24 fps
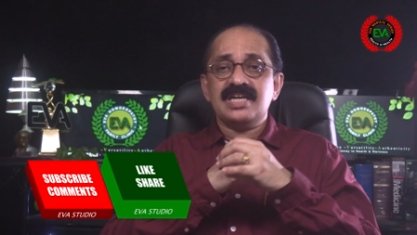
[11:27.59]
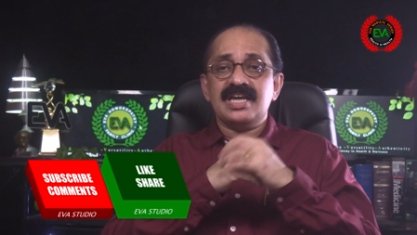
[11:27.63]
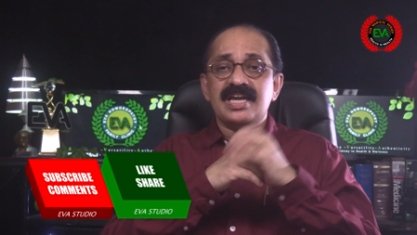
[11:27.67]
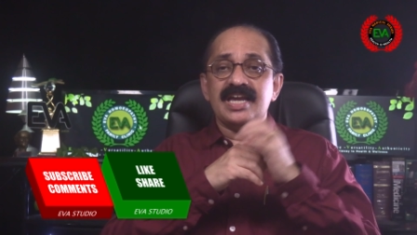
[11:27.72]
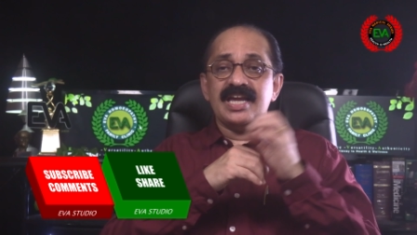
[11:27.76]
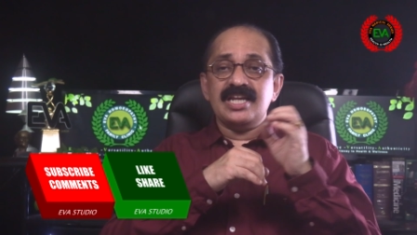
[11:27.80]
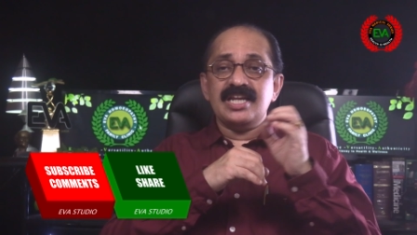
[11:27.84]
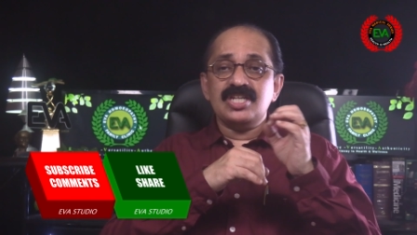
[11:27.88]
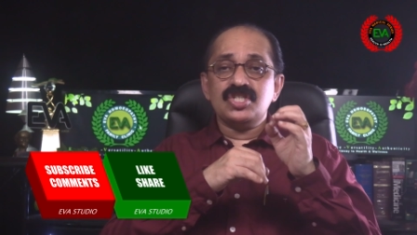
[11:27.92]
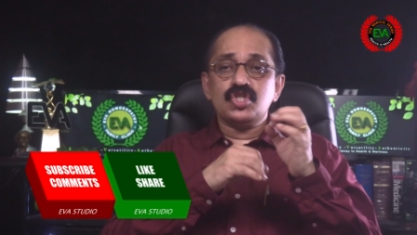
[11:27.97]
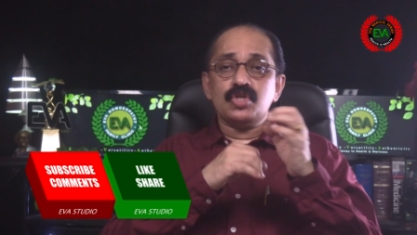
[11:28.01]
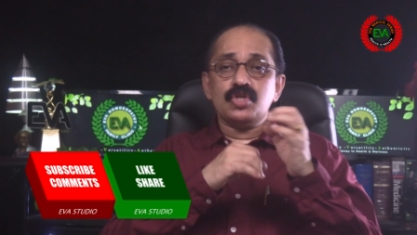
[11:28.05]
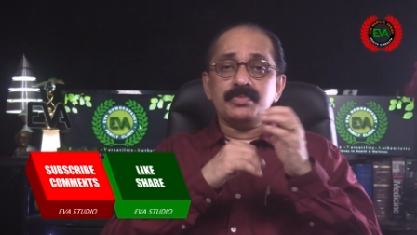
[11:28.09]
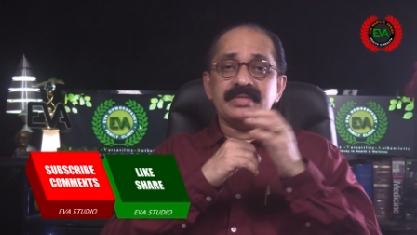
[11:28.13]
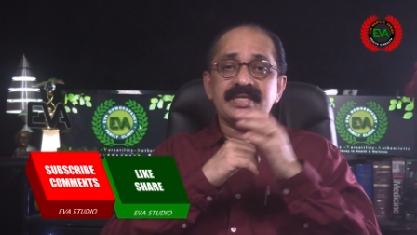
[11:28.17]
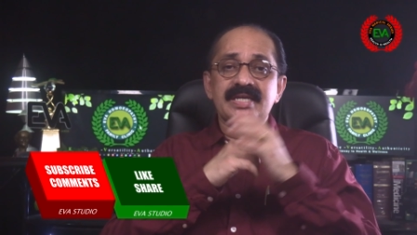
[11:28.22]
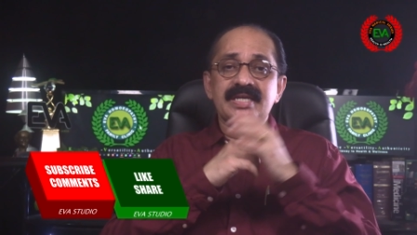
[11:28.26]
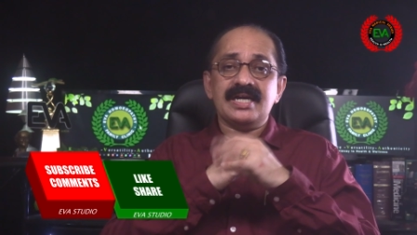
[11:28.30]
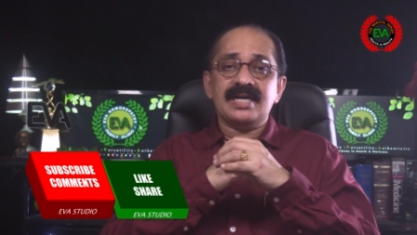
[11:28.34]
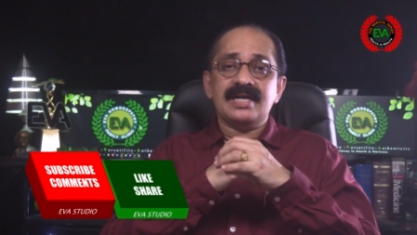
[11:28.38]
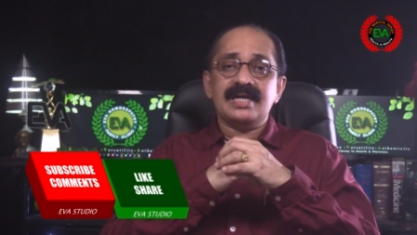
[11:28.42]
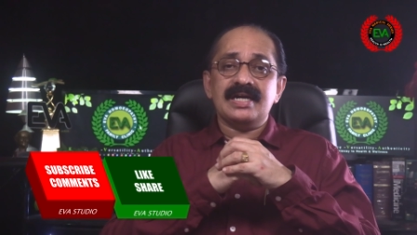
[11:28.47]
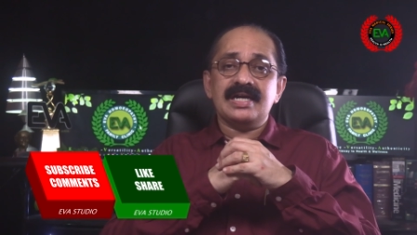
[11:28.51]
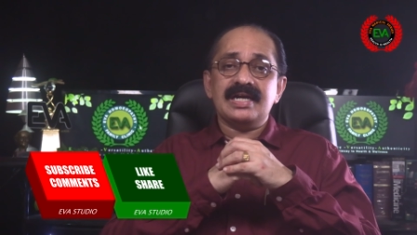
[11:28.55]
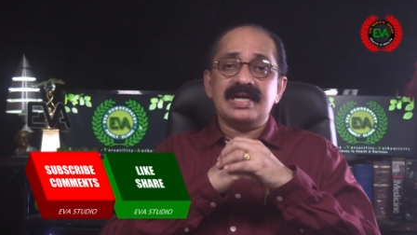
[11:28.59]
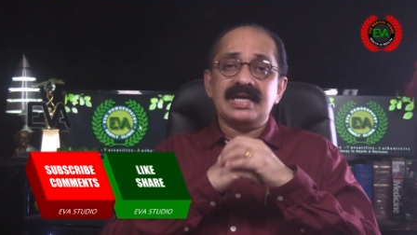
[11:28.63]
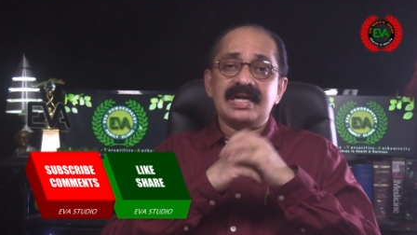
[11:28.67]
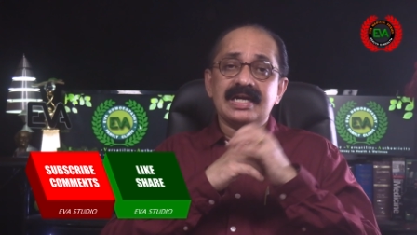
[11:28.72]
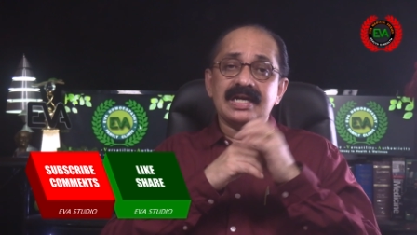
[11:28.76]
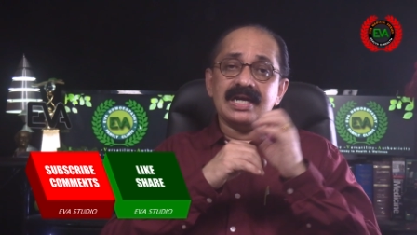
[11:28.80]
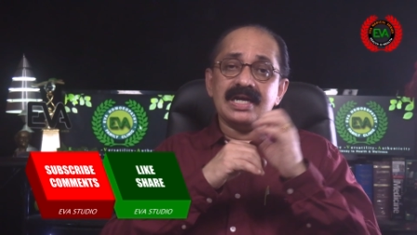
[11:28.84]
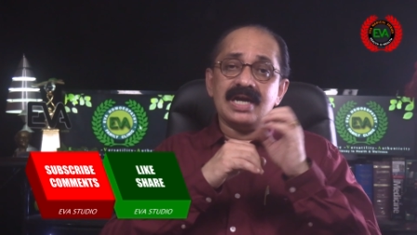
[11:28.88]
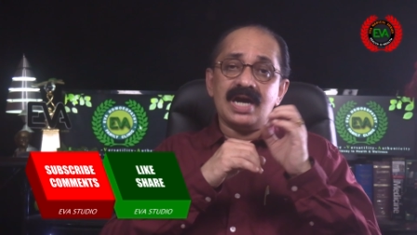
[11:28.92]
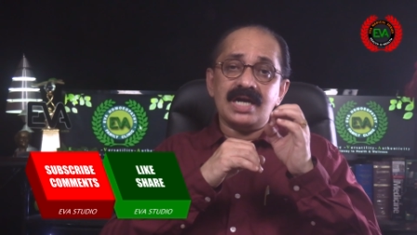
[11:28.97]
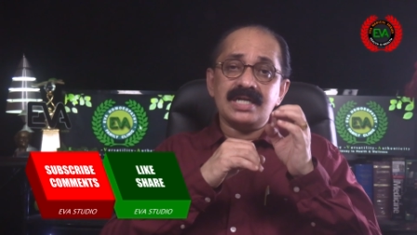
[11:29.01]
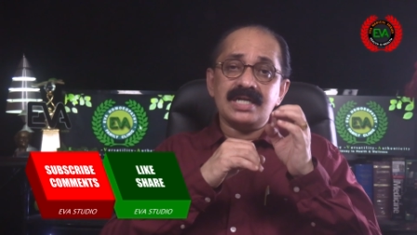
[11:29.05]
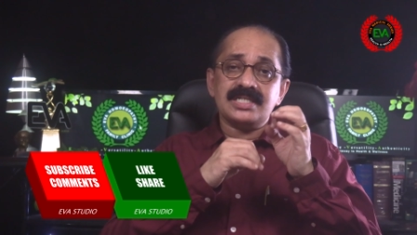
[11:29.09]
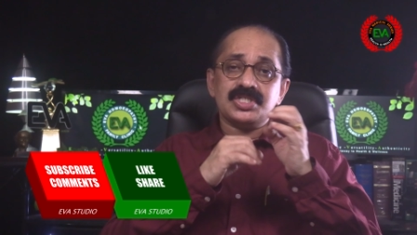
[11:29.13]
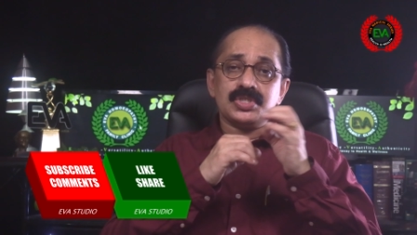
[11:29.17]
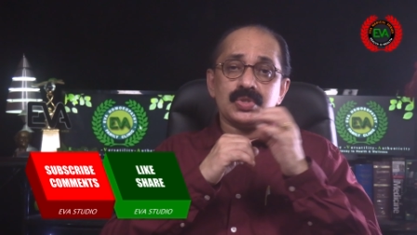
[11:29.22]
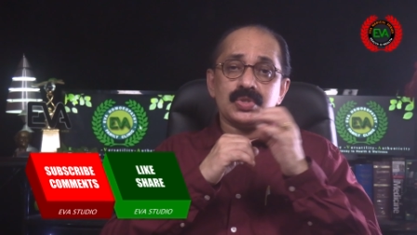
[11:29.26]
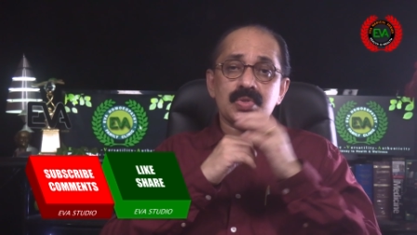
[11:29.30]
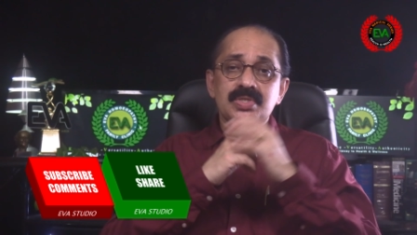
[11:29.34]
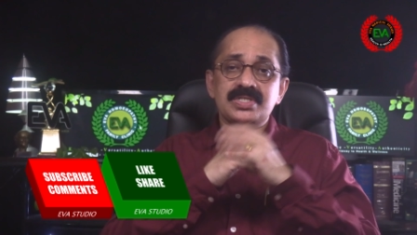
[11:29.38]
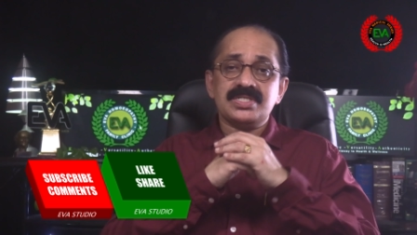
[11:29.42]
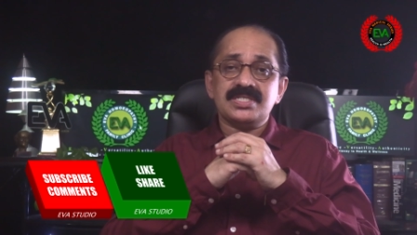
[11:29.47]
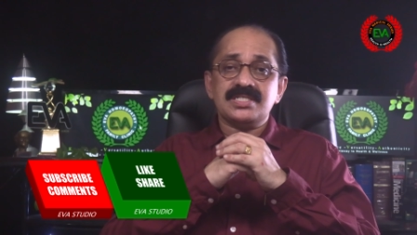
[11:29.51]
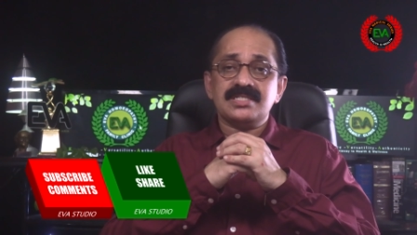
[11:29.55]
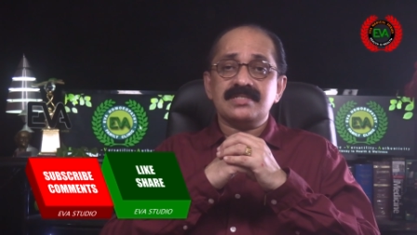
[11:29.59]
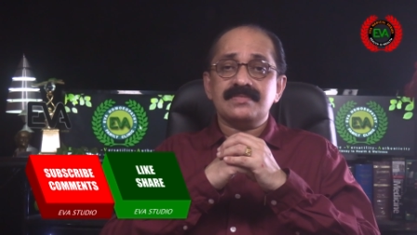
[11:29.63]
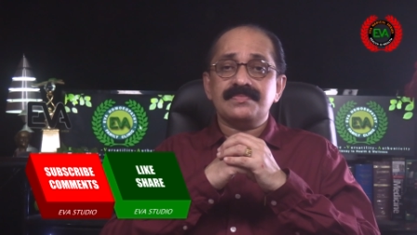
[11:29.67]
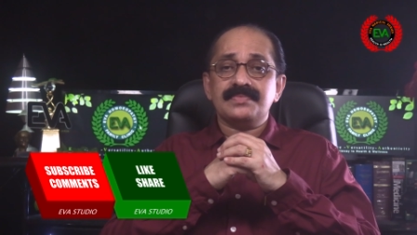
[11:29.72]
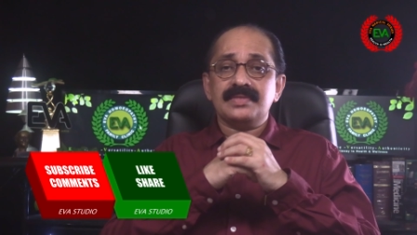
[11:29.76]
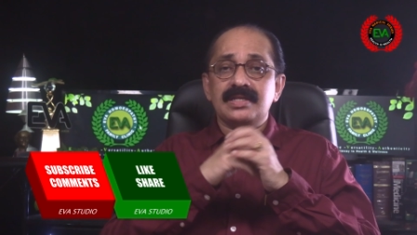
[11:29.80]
insomnia, gallstones,